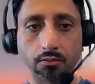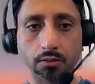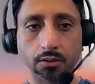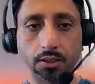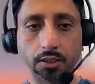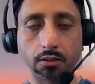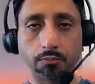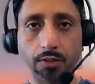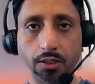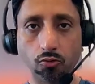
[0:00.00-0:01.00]
that is per
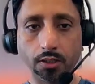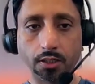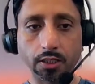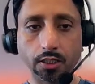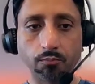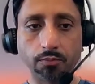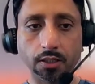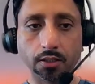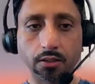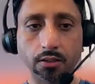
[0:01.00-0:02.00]
unit selling
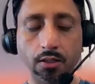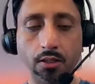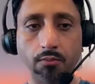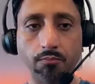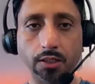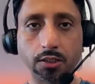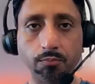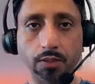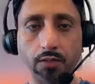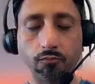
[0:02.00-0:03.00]
price,
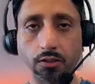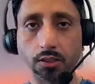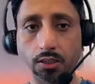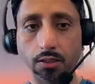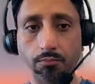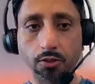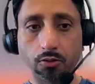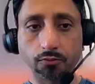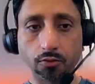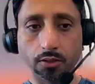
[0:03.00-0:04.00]
multiplied with the number of
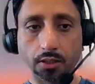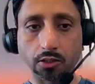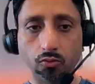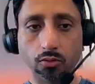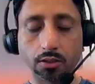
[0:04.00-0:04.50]
units sold